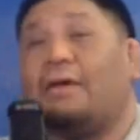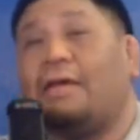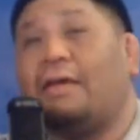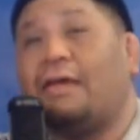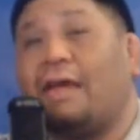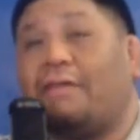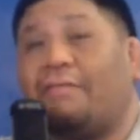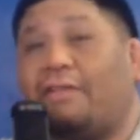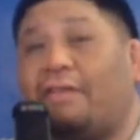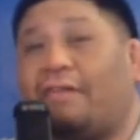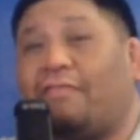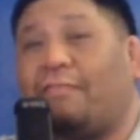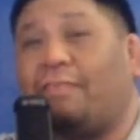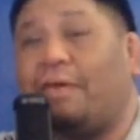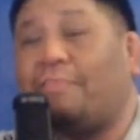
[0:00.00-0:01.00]
He gave it to
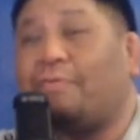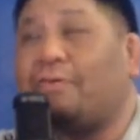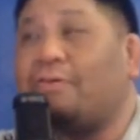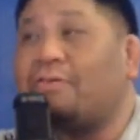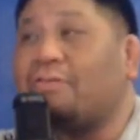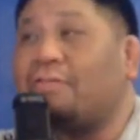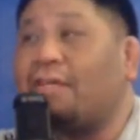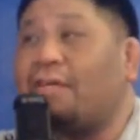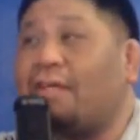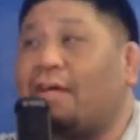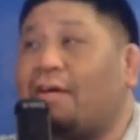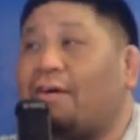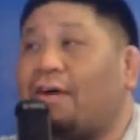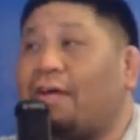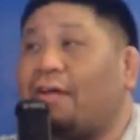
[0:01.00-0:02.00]
different people, and you see
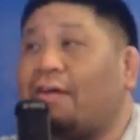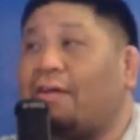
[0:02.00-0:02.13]
that, like,